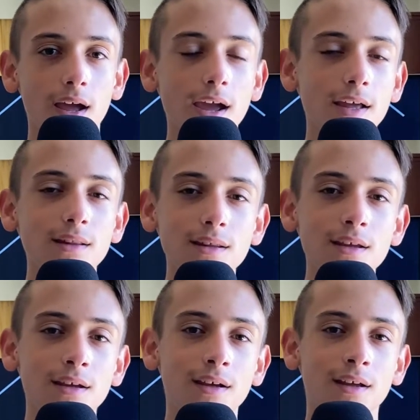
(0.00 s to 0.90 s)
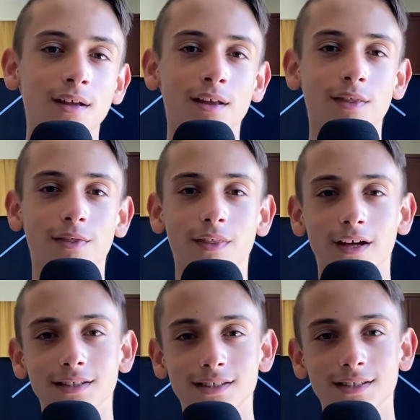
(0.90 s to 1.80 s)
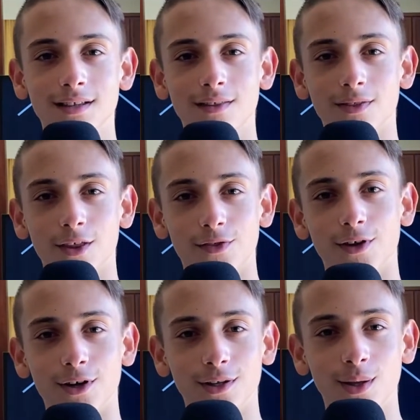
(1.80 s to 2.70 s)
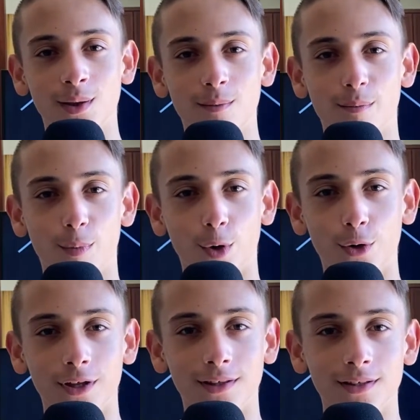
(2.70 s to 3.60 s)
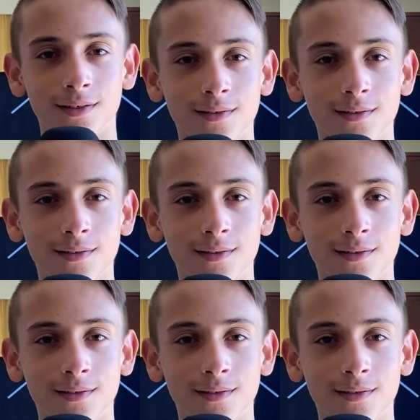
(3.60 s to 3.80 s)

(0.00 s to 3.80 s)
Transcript: And that's the third point.